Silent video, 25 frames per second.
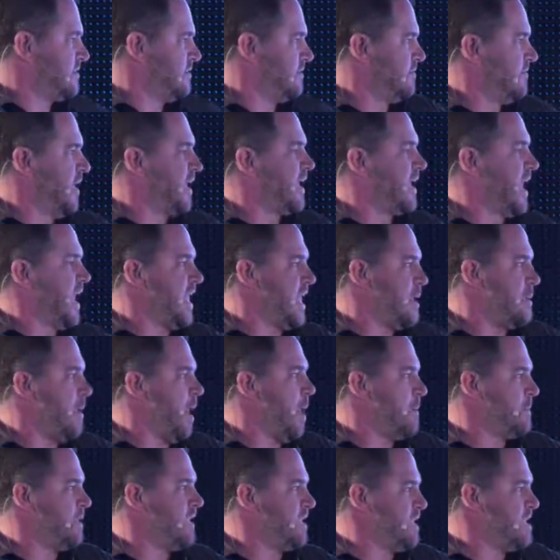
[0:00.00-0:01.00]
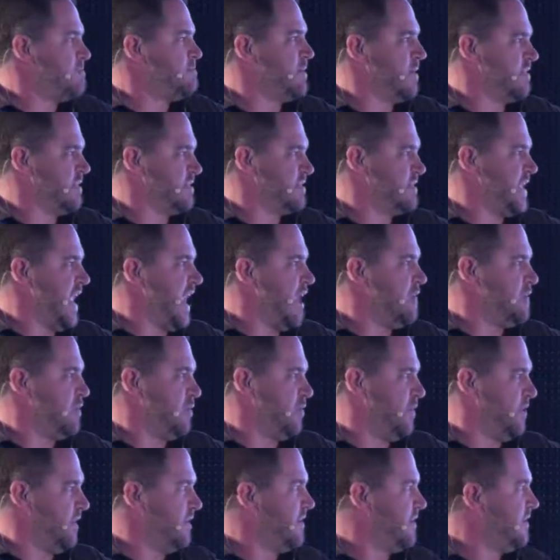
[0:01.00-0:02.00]
again, I'm happy to email this to
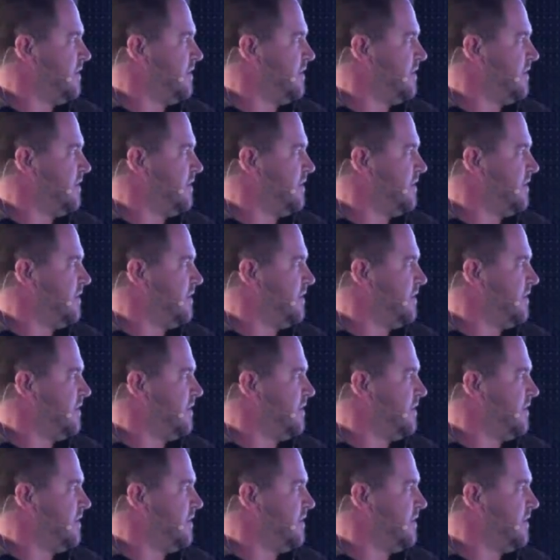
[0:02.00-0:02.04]
everyone.